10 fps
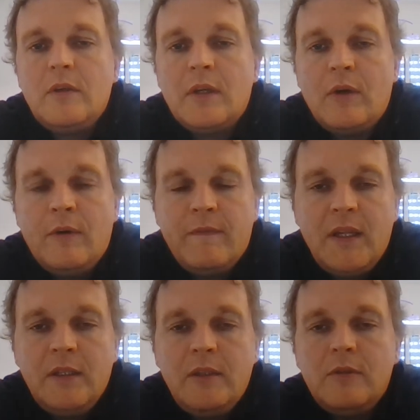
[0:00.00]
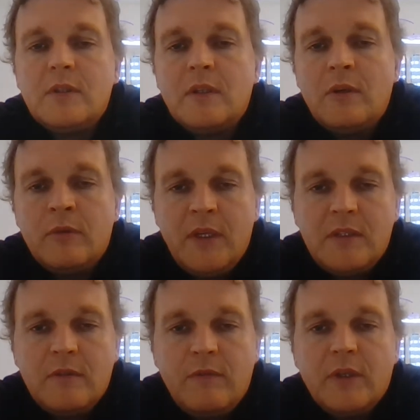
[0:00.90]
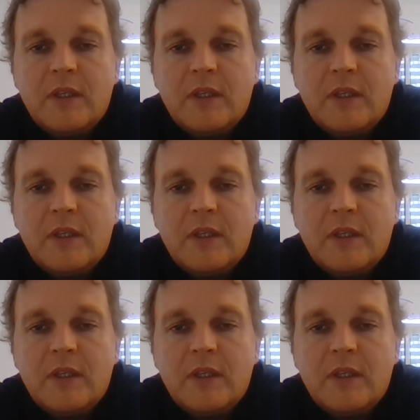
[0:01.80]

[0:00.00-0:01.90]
on our values, on our reasons for